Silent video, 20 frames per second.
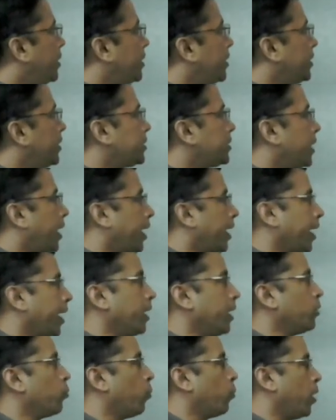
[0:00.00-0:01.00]
is
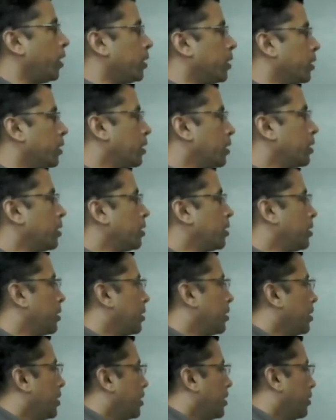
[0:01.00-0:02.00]
again 1.
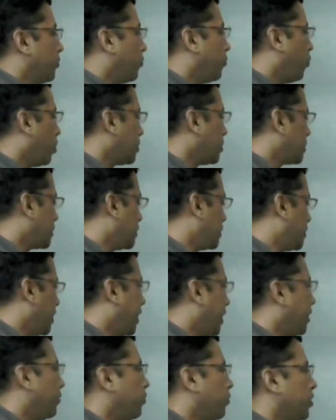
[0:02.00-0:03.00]
for
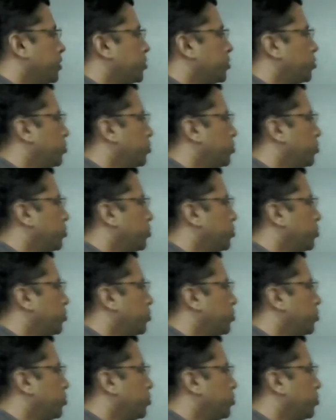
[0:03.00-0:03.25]
j equals to